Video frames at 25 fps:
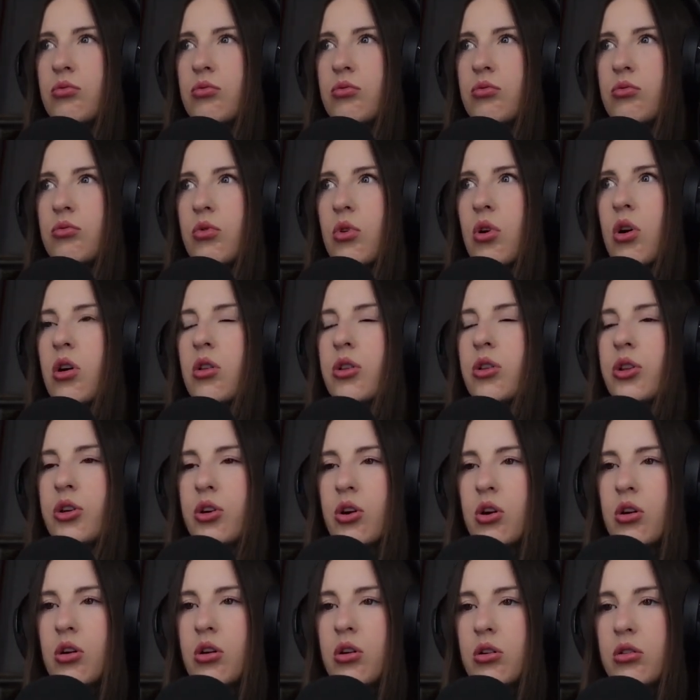all in
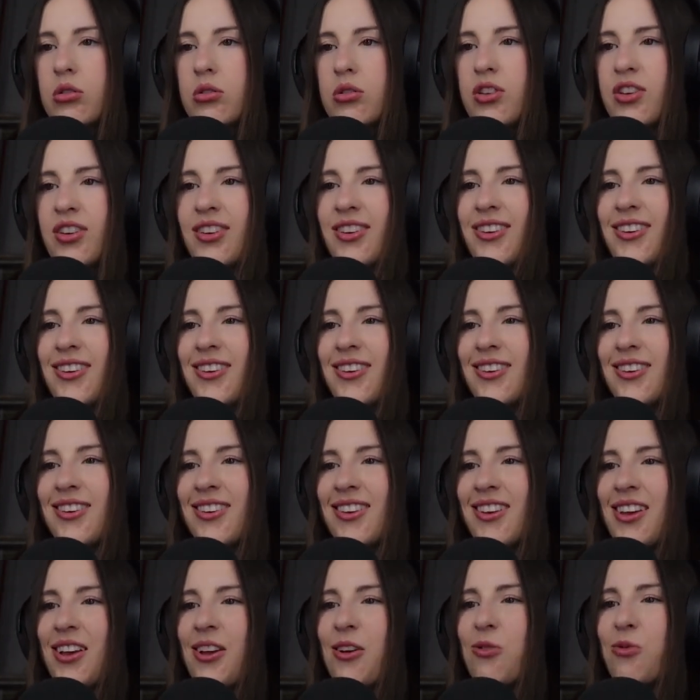all,
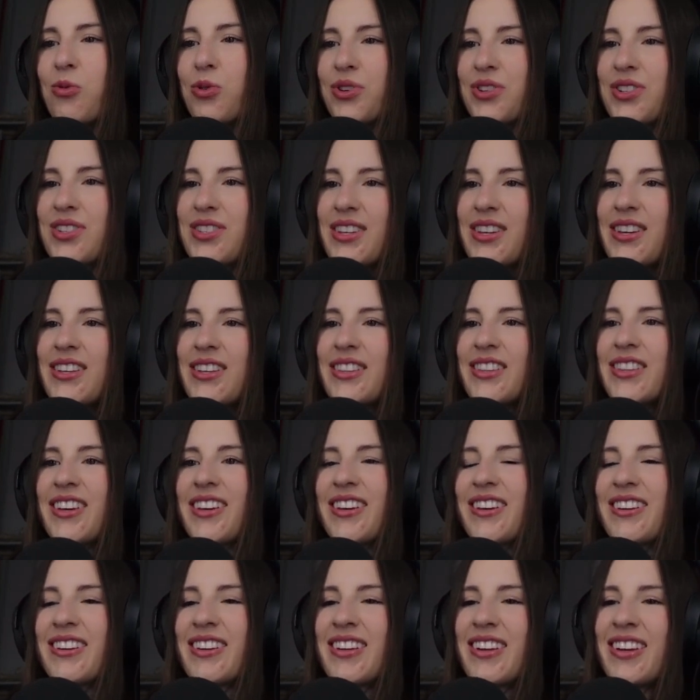we're seeing
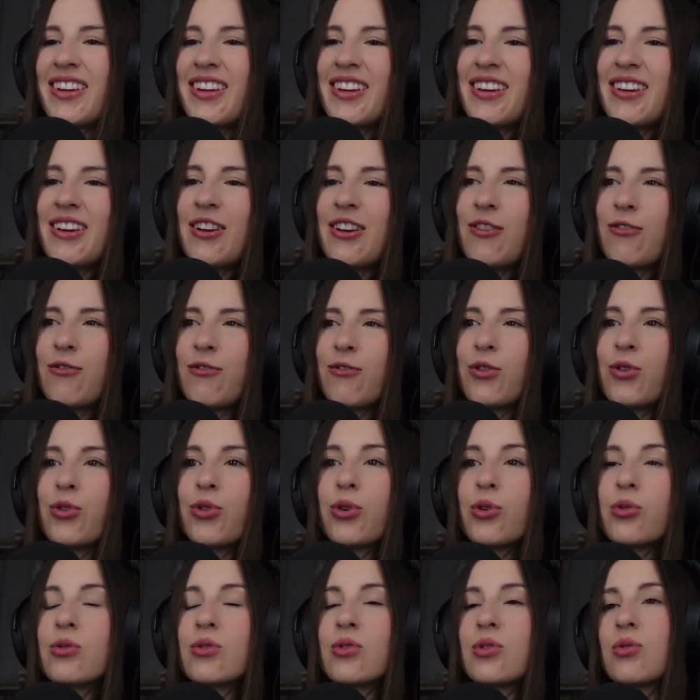that for
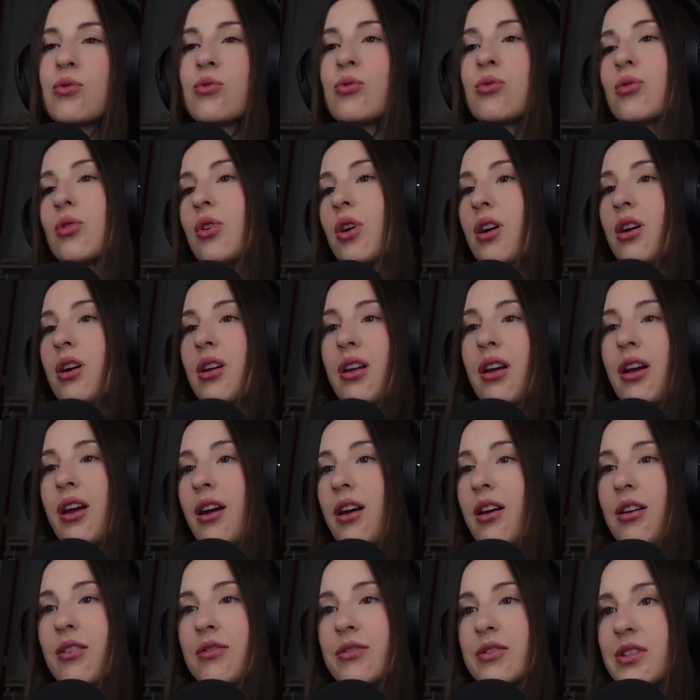those who do not
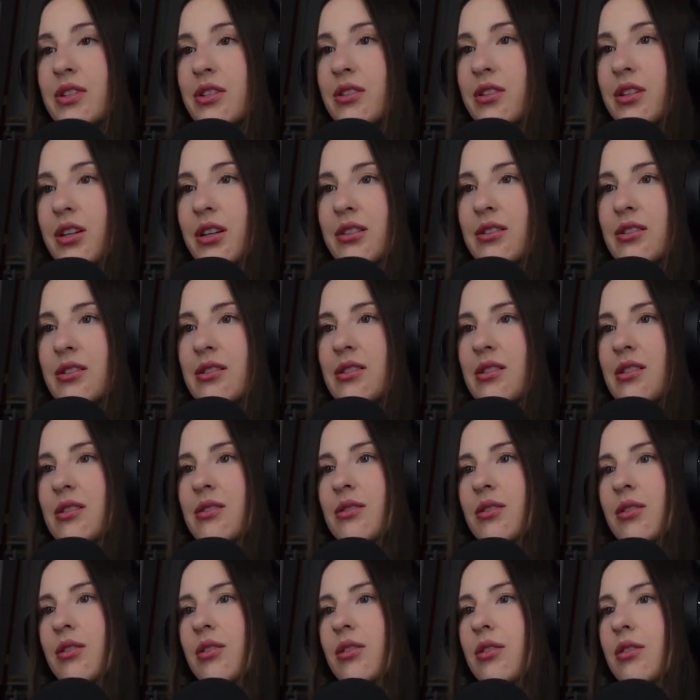have celiac disease
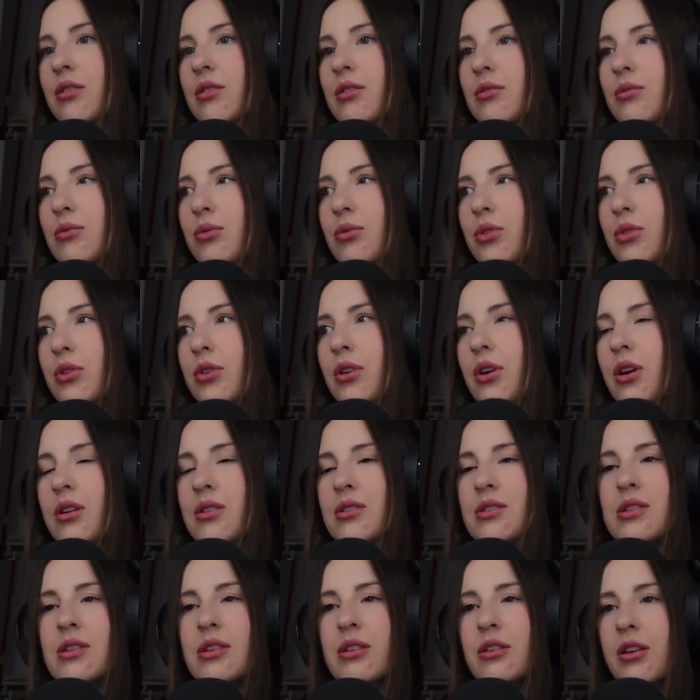or
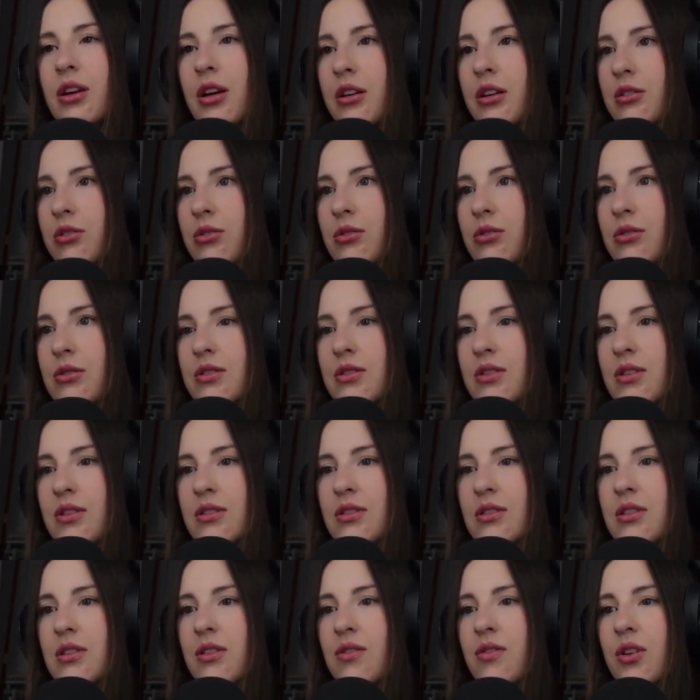non-celiac gluten
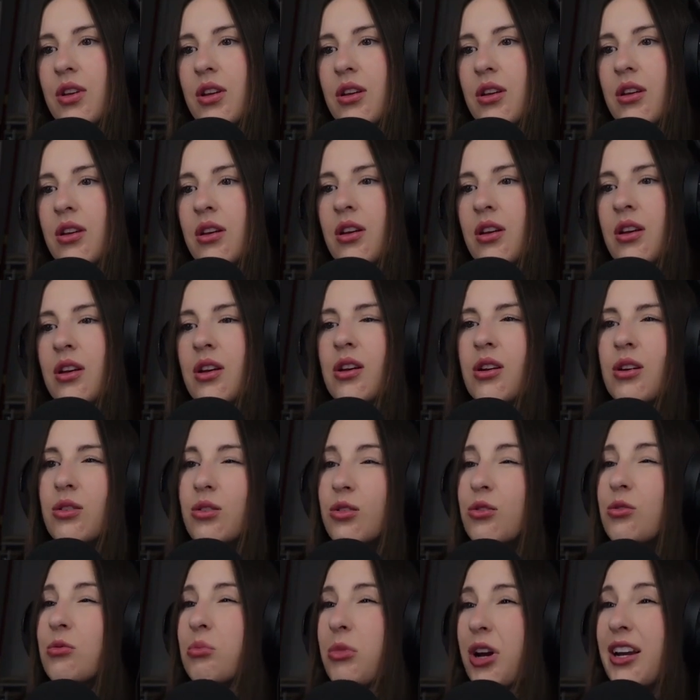sensitivity,
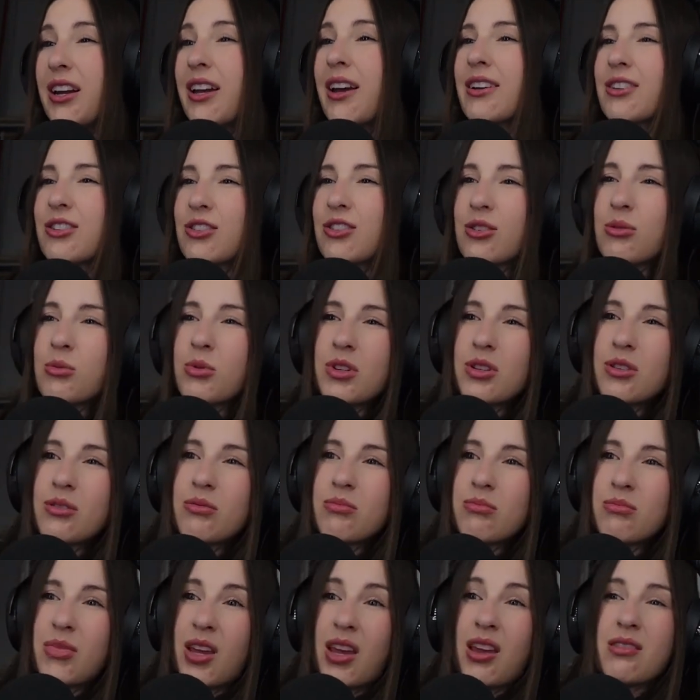gluten might actually be
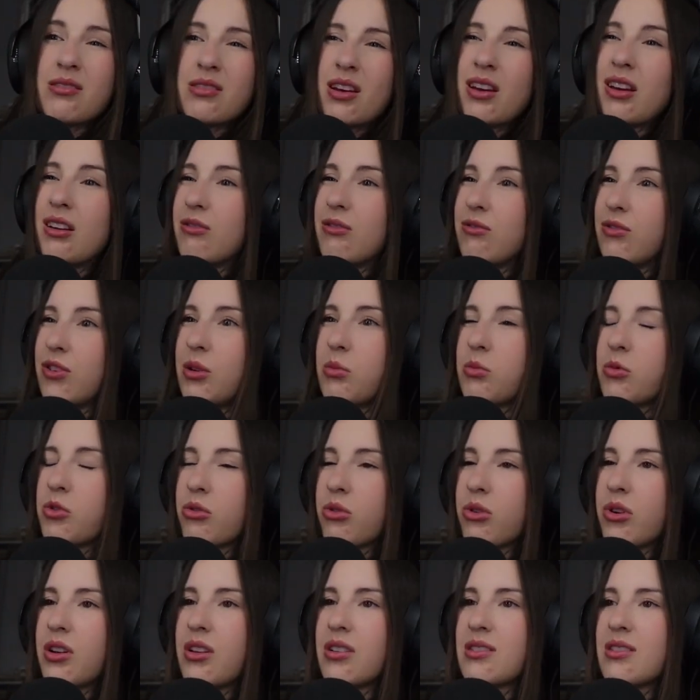
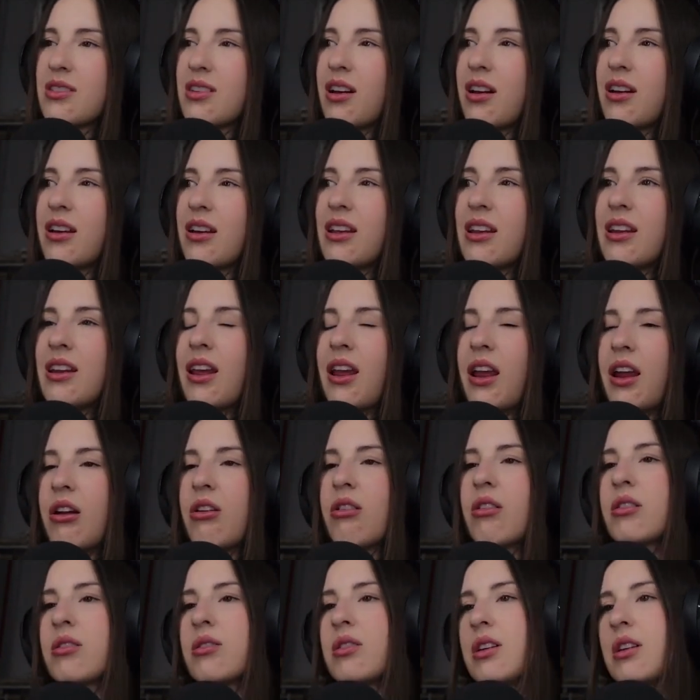anti-inflammatory. It's not
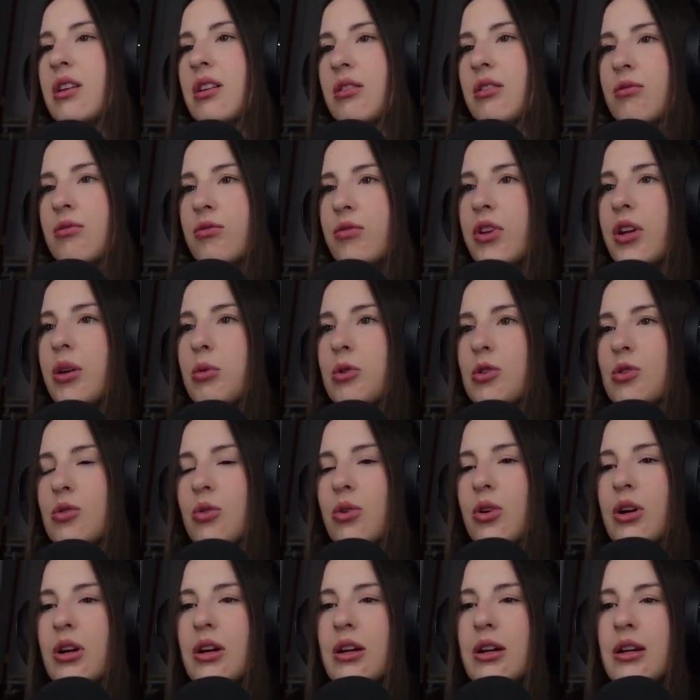inherently inflammatory.